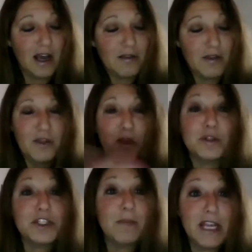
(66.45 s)
There was
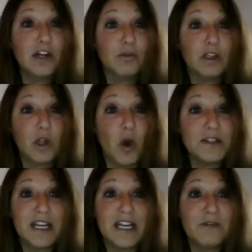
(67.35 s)
some hearing loss.
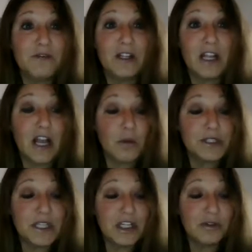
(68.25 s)
I didn't feel like I was
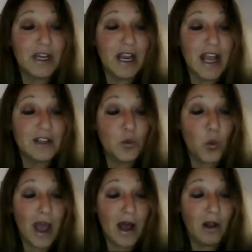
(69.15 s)
hearing as
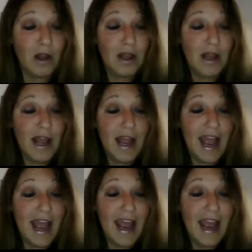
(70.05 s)
well.
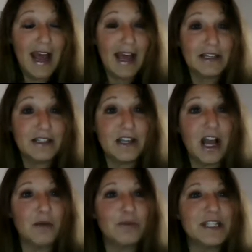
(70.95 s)
And
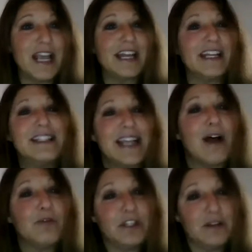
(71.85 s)
I was getting
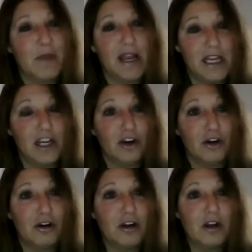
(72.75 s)
sounds in my
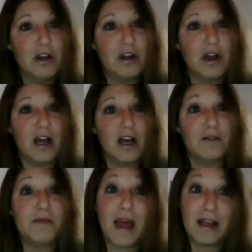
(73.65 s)
ear.
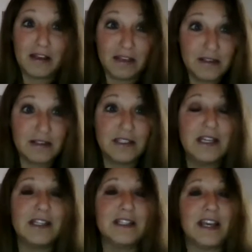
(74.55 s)
That is the
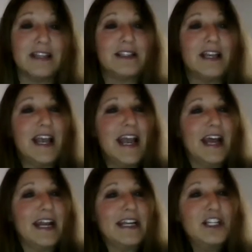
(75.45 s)
tinnitus.
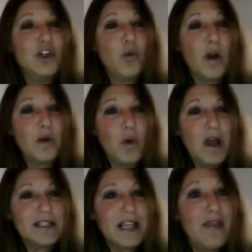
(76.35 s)
And I didn't know what it
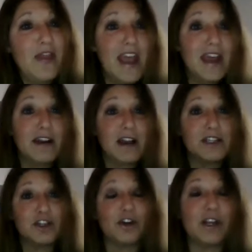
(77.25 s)
was. And then I
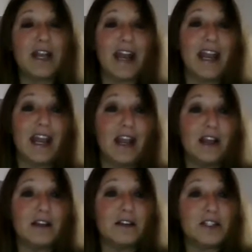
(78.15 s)
started getting
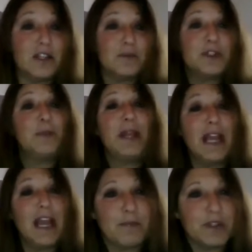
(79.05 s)
some
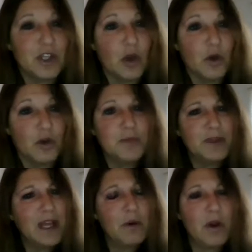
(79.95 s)
spinning episodes,
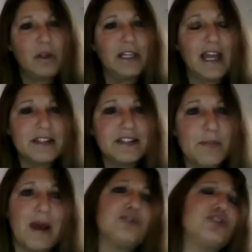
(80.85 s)
but they would only last
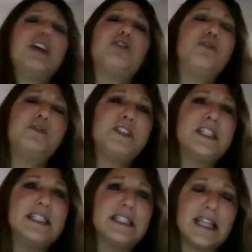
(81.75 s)
about 10 or
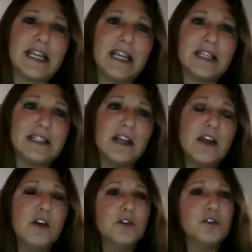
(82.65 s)
15 seconds.
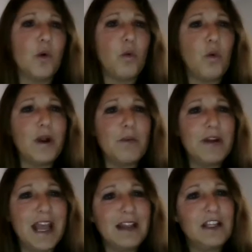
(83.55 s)
So when I would
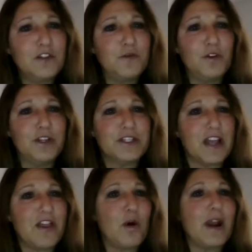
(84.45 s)
get this fullness, I
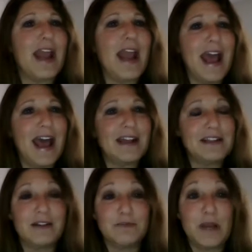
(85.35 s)
thought I had
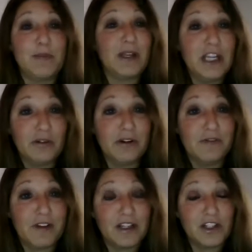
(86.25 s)
some type of ear
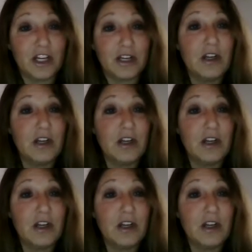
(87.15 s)
infection.